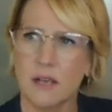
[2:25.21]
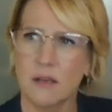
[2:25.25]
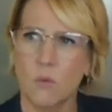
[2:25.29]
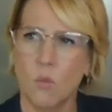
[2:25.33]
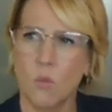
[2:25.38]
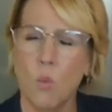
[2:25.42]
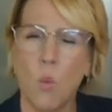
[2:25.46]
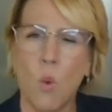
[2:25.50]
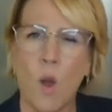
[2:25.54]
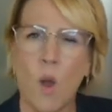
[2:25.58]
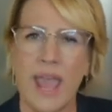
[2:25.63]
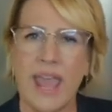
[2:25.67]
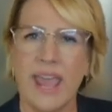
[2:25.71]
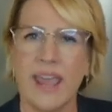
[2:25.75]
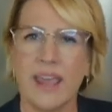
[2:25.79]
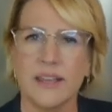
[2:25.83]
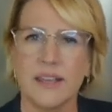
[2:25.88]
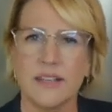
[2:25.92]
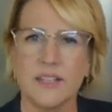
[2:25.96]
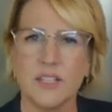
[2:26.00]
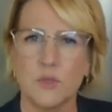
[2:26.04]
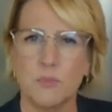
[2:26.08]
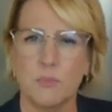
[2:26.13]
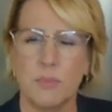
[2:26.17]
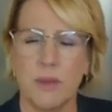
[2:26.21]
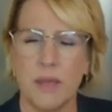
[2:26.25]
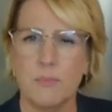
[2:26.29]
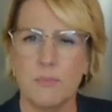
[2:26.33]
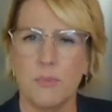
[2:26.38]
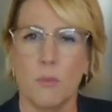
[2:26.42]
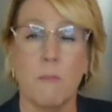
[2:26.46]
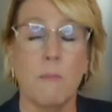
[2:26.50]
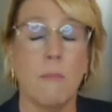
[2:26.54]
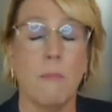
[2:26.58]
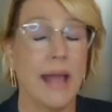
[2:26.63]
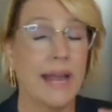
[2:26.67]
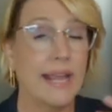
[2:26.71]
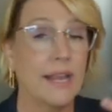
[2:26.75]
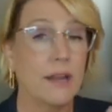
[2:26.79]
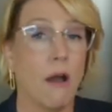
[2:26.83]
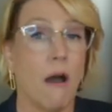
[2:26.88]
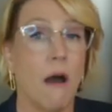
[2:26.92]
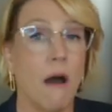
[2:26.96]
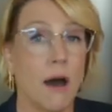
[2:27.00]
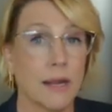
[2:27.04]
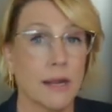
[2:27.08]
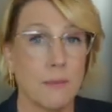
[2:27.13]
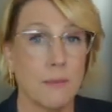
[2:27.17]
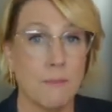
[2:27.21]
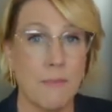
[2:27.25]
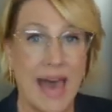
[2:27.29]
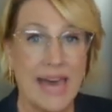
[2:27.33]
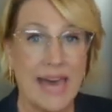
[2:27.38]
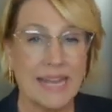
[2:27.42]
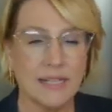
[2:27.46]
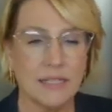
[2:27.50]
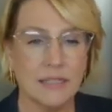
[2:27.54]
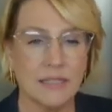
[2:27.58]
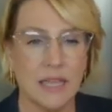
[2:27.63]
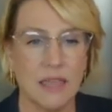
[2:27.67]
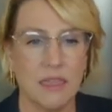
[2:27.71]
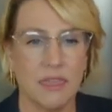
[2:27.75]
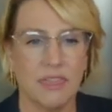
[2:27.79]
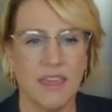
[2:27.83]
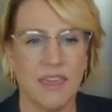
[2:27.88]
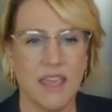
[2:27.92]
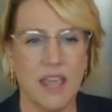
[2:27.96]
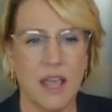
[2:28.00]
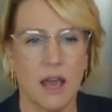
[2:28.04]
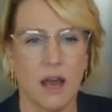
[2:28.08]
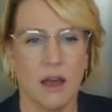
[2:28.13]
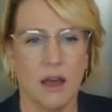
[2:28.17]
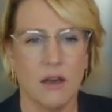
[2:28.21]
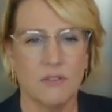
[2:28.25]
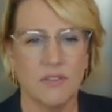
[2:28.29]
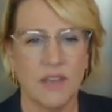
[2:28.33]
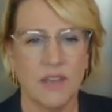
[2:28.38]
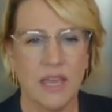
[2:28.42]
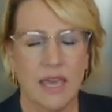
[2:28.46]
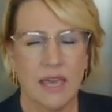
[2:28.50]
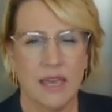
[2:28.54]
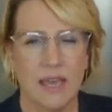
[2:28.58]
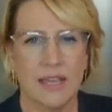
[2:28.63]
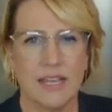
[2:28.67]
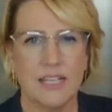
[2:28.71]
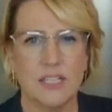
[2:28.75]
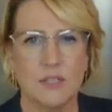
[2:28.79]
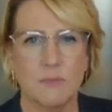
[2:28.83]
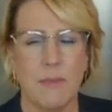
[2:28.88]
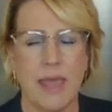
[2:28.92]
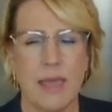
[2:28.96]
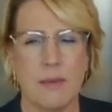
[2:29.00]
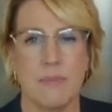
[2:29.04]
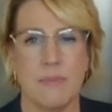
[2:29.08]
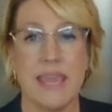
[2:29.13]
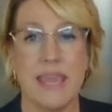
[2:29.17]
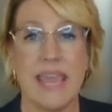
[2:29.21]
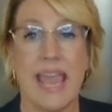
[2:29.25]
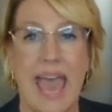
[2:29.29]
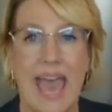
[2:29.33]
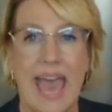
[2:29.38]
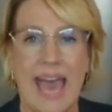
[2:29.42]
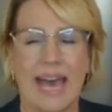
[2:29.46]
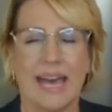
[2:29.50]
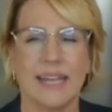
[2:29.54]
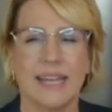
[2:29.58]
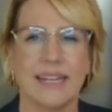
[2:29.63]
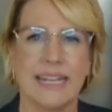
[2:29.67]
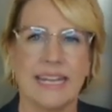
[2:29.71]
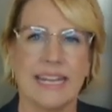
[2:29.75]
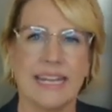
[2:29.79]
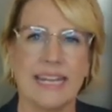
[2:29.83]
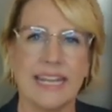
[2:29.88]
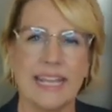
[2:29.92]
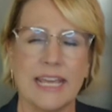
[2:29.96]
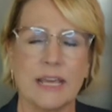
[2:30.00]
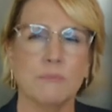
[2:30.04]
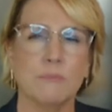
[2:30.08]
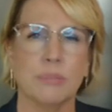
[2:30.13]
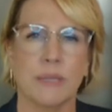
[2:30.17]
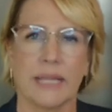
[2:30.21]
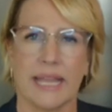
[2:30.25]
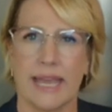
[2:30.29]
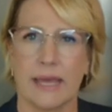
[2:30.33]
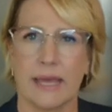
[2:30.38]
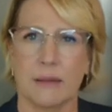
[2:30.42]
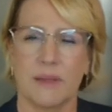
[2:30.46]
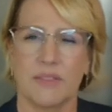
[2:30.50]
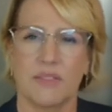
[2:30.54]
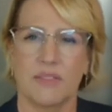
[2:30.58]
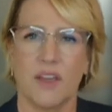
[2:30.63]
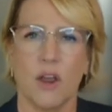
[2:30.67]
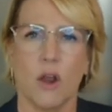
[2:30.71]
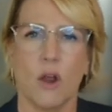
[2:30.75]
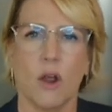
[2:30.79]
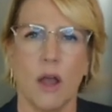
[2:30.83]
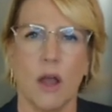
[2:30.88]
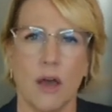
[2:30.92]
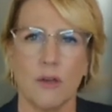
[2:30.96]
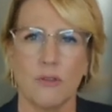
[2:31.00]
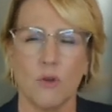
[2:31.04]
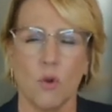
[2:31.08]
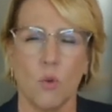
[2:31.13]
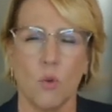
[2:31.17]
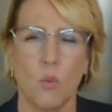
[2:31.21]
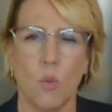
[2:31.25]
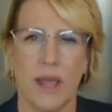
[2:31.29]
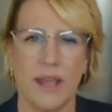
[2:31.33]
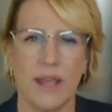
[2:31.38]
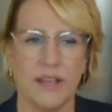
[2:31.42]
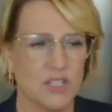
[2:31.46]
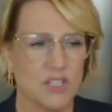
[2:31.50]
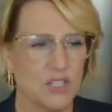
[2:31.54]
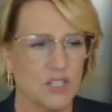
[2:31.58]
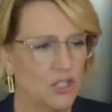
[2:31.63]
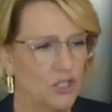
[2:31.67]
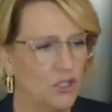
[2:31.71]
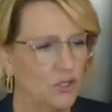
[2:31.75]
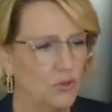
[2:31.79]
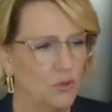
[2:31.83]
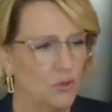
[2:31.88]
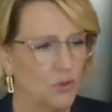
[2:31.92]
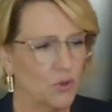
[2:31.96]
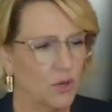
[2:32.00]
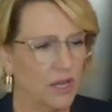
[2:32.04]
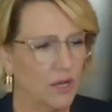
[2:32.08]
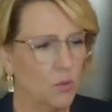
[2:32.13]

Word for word: ways people might automatically think of is maybe adding an implant, but there are other ways too.